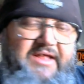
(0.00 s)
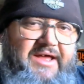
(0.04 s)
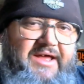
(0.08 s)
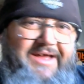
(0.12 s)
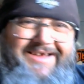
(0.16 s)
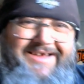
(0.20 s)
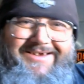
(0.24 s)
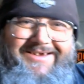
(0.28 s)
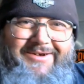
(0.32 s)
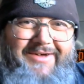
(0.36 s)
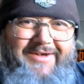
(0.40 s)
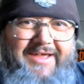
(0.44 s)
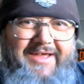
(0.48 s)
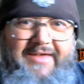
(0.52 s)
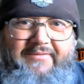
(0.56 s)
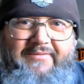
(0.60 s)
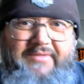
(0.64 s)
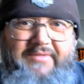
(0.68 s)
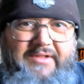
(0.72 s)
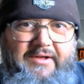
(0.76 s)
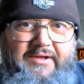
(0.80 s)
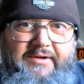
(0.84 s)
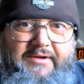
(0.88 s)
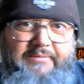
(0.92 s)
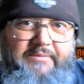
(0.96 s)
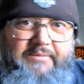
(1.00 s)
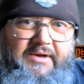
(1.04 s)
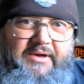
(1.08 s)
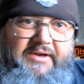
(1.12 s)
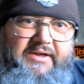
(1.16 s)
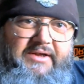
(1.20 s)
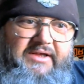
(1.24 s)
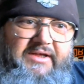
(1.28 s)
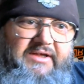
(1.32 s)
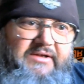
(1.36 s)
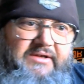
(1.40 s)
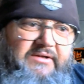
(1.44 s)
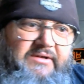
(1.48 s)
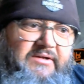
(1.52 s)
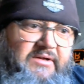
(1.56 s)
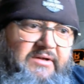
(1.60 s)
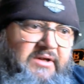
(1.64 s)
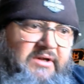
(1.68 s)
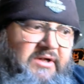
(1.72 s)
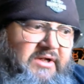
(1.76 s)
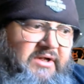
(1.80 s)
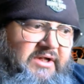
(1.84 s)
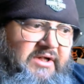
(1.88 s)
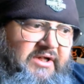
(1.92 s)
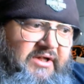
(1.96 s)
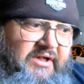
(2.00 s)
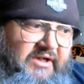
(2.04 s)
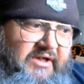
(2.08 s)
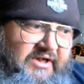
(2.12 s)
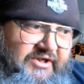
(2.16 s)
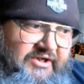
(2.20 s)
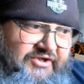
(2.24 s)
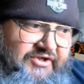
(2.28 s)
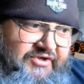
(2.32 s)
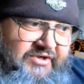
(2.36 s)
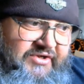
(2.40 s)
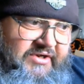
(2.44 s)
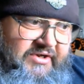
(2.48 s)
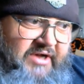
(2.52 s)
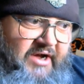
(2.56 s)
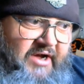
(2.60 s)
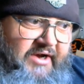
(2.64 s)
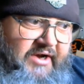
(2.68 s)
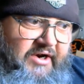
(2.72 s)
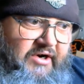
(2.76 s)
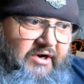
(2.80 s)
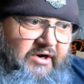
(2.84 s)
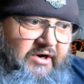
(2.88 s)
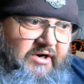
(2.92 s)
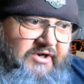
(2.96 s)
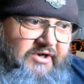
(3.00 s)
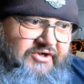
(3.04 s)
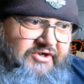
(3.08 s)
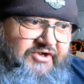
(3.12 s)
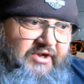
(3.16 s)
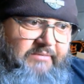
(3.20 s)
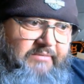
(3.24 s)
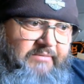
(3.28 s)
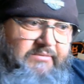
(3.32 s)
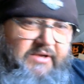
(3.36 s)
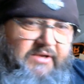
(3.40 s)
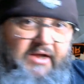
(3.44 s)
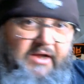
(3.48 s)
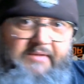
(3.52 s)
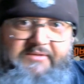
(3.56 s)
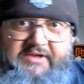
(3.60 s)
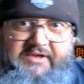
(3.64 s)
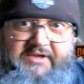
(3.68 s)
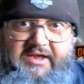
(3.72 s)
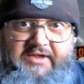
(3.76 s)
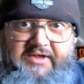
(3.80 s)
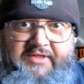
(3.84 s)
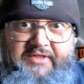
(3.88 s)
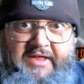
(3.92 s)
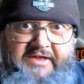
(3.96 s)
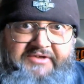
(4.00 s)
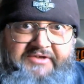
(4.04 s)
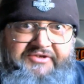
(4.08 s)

I don't have a lot of money, and it's kind of hard sometimes to get that